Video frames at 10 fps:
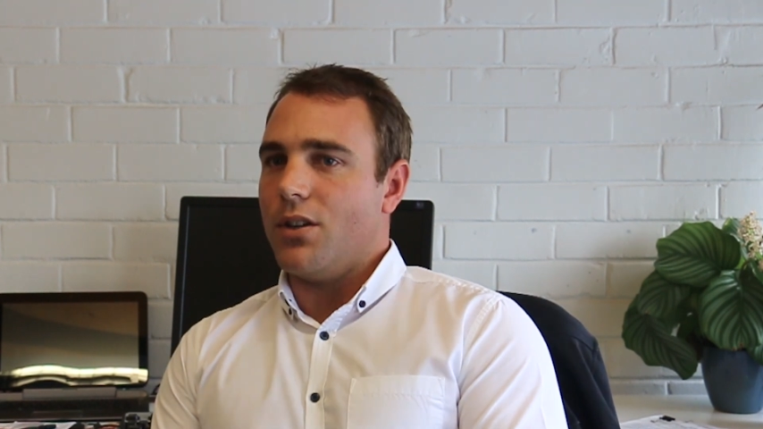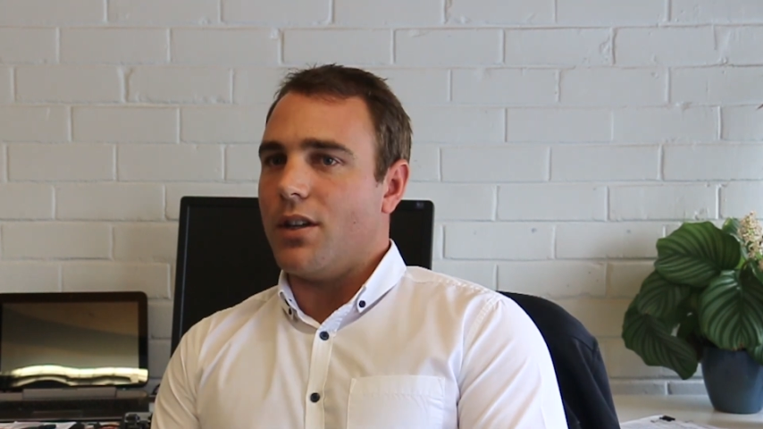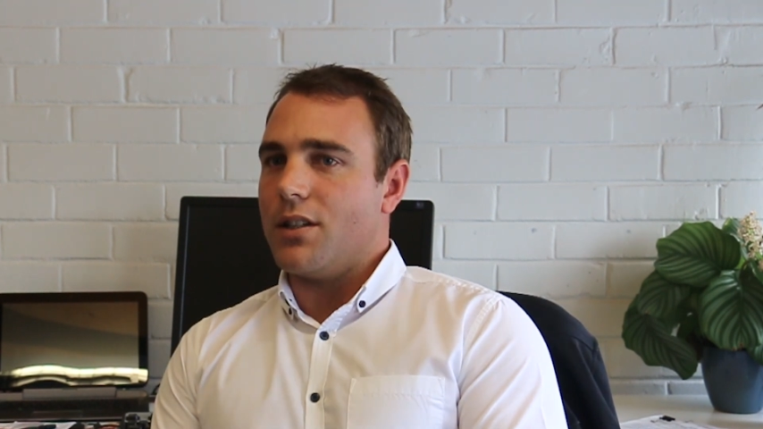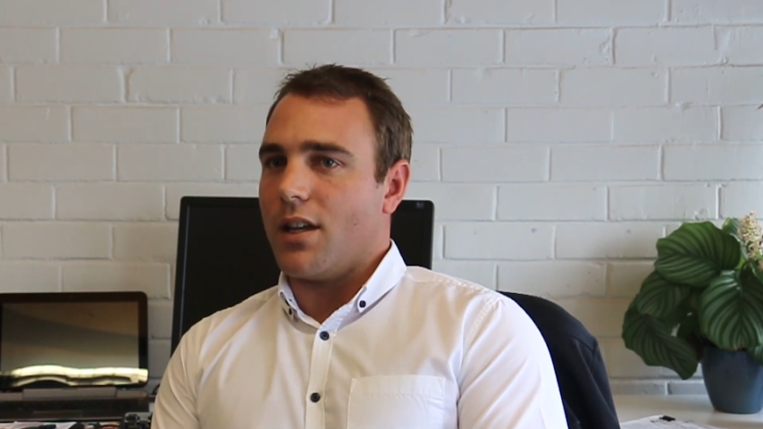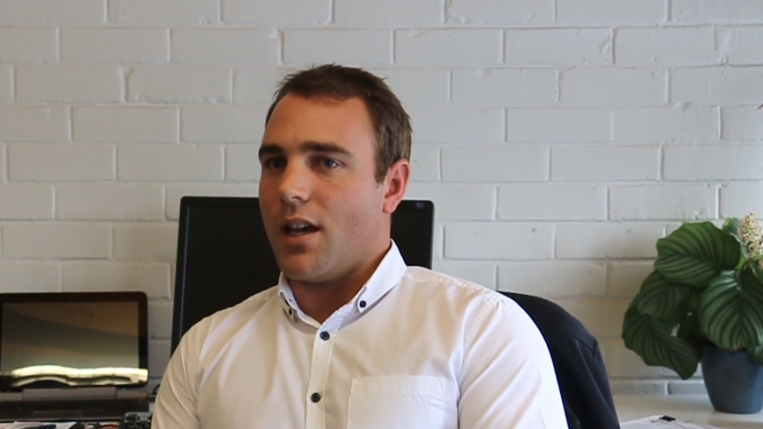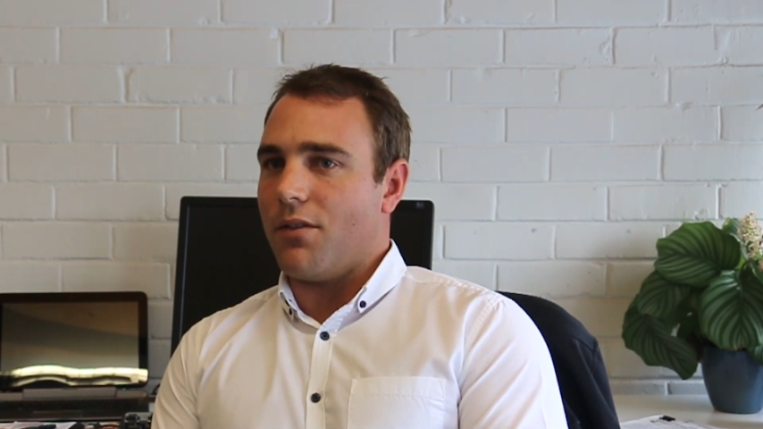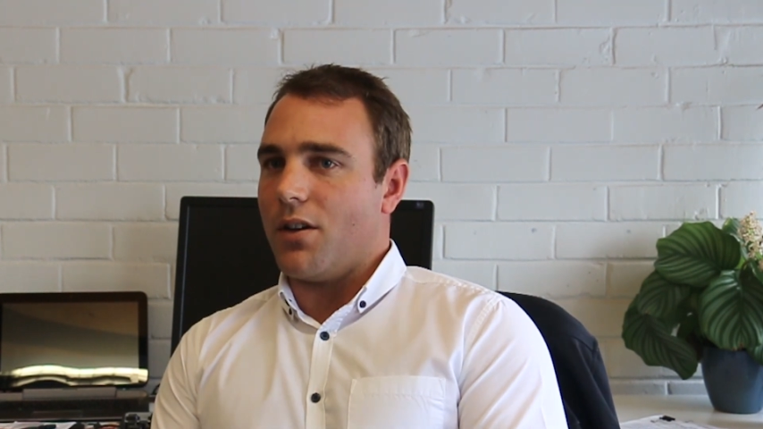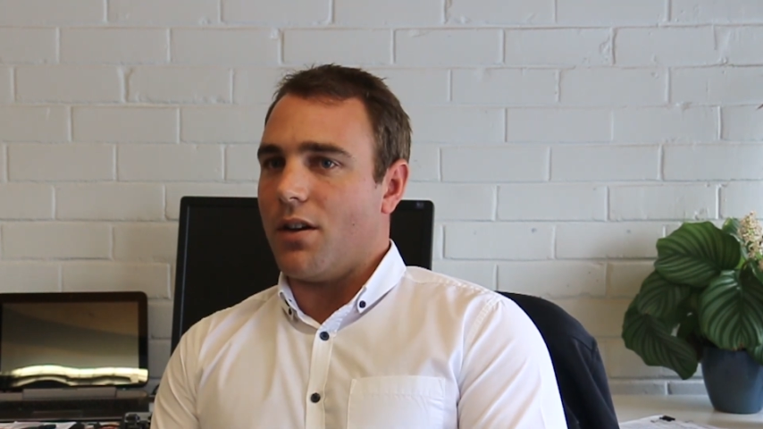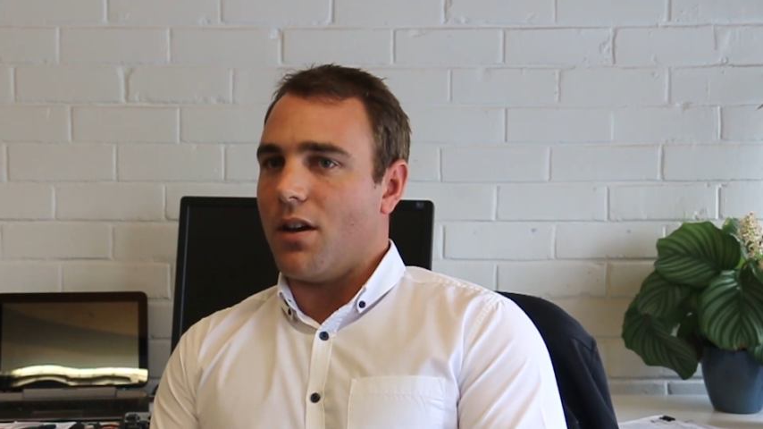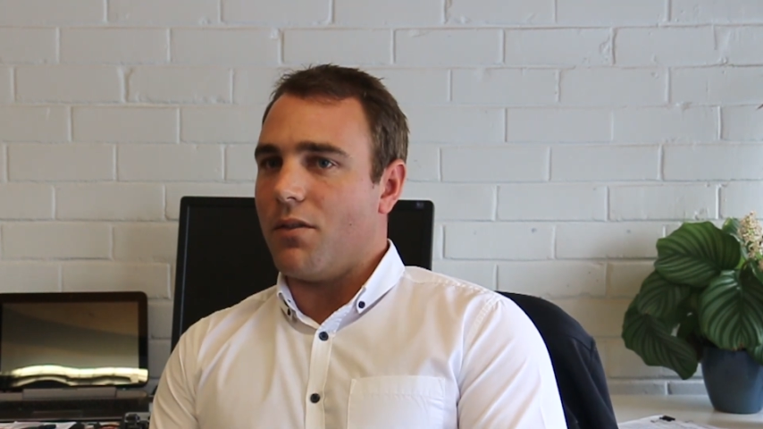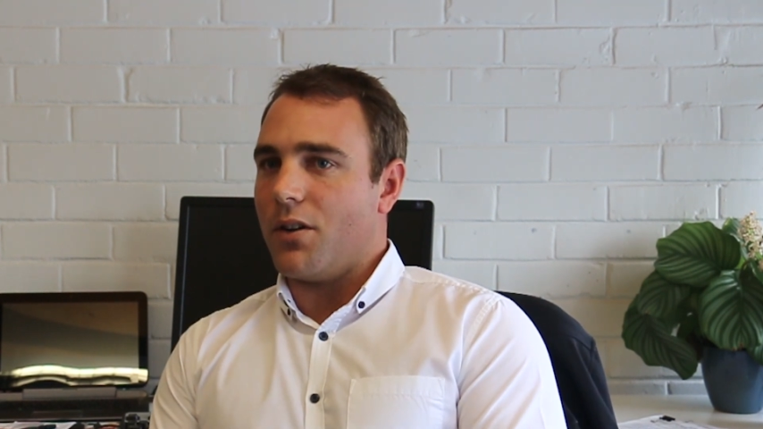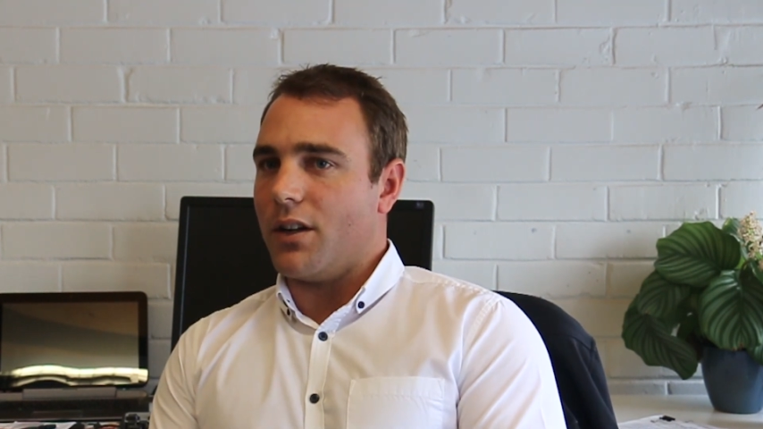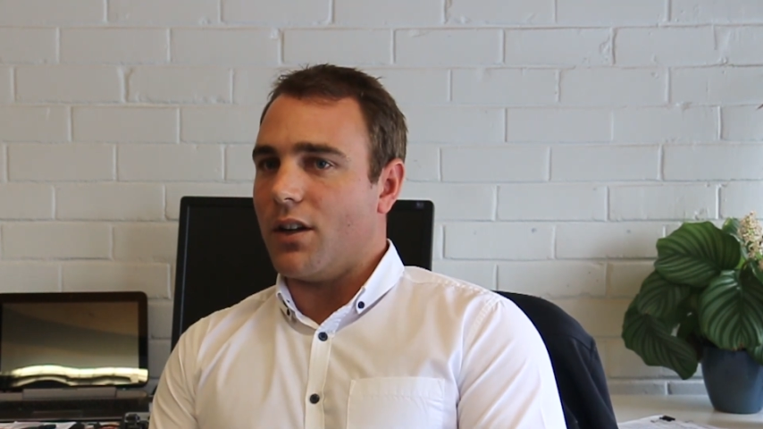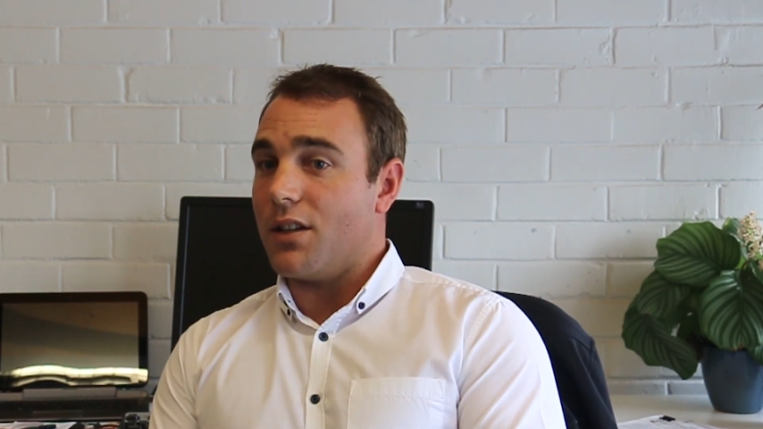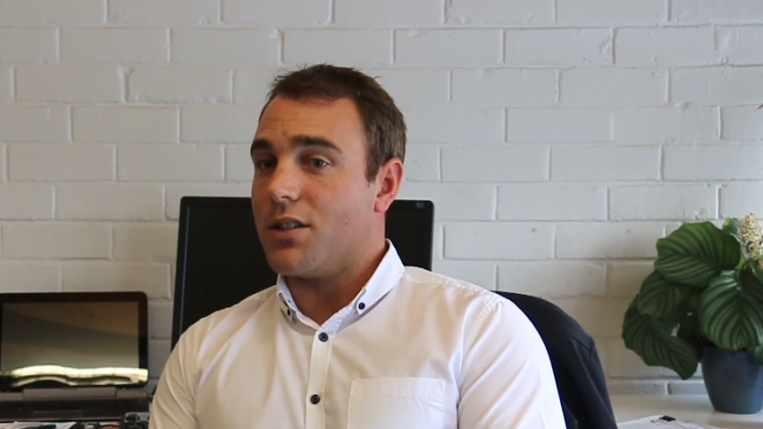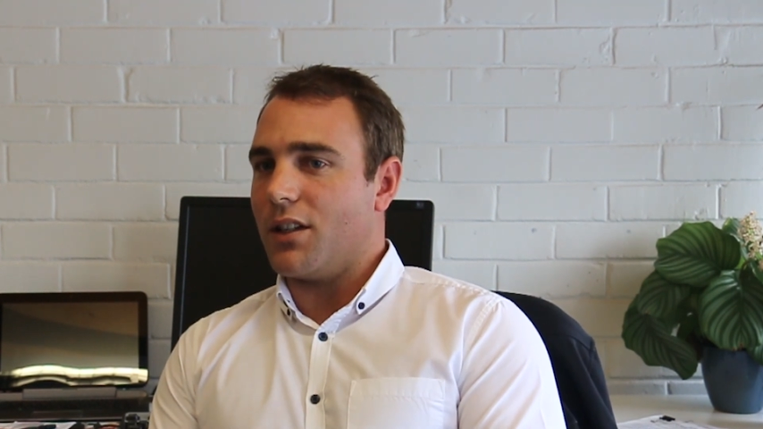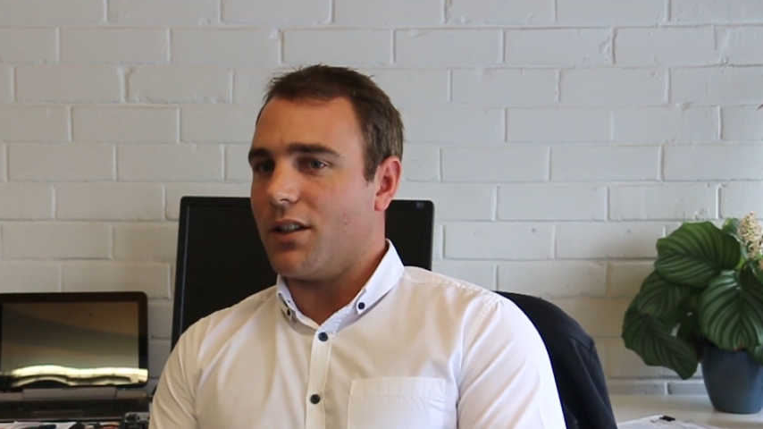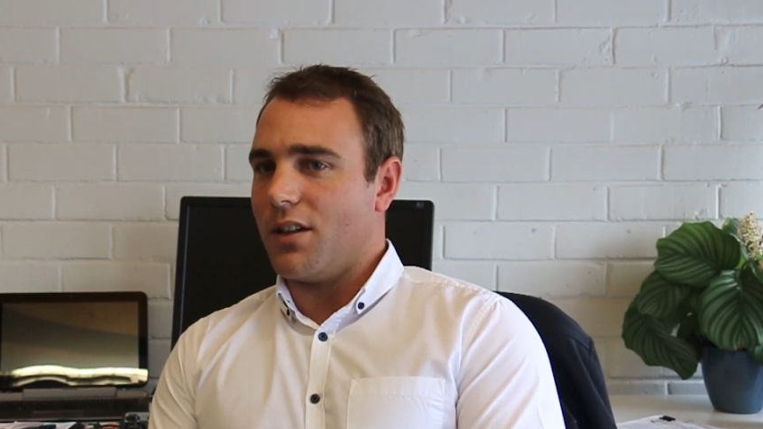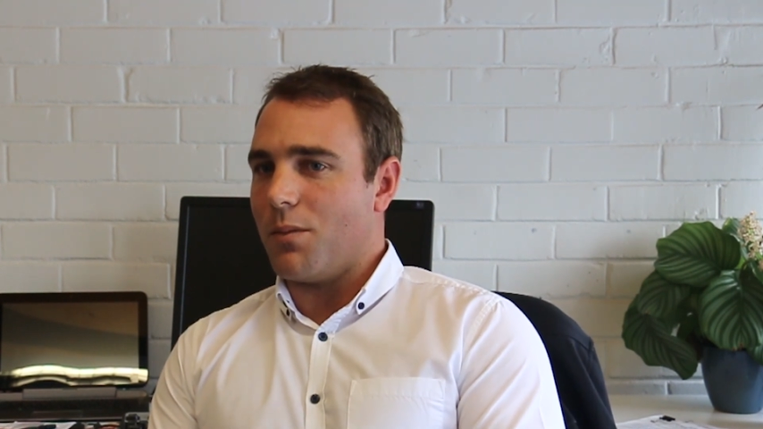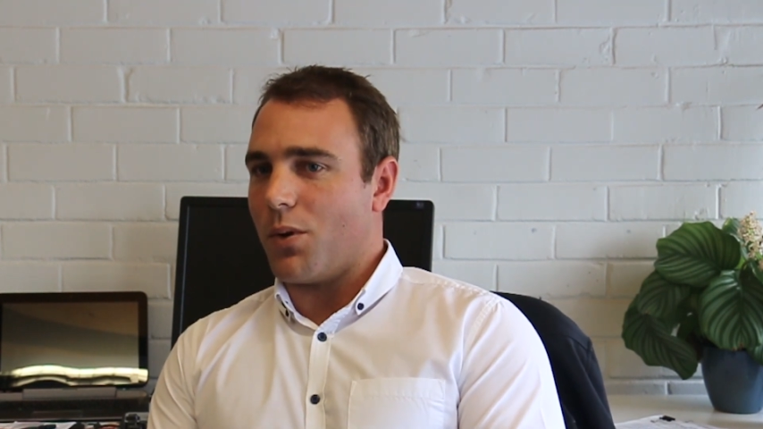You need to have a very holistic
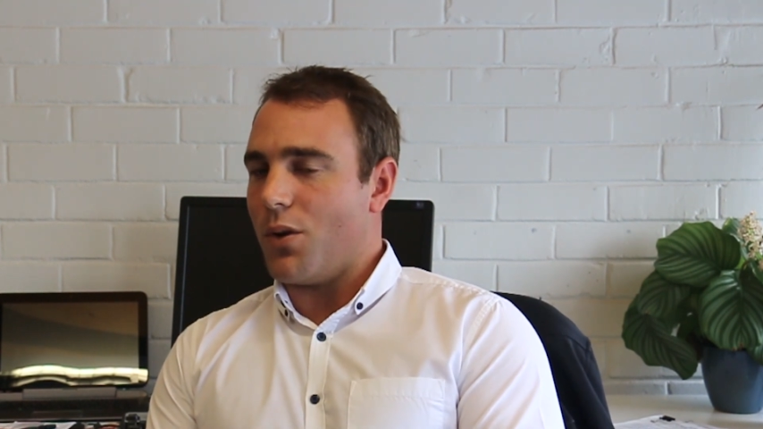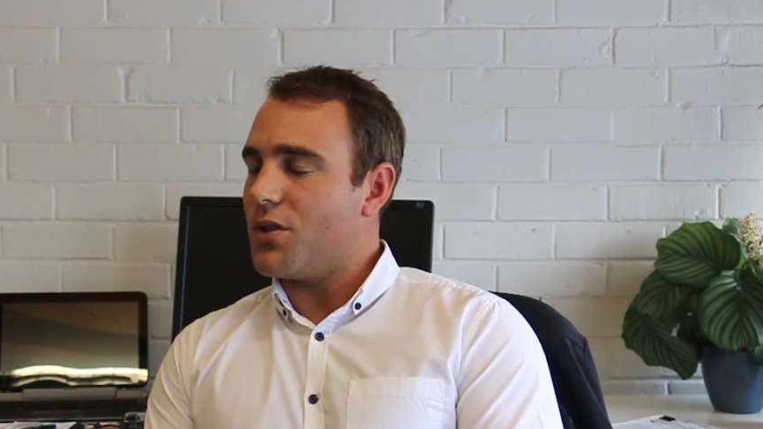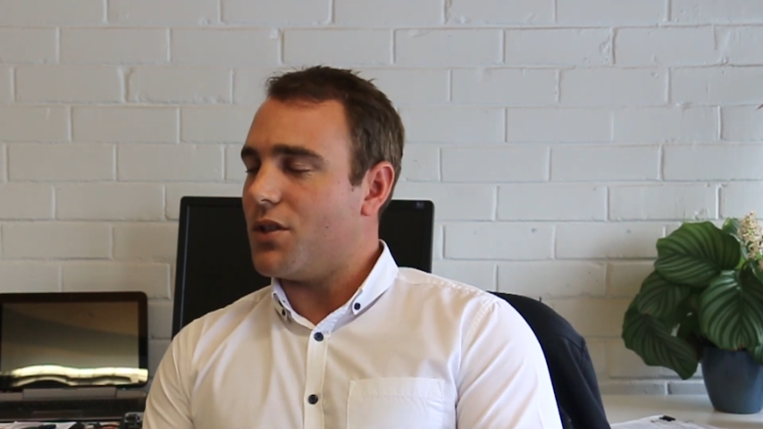approach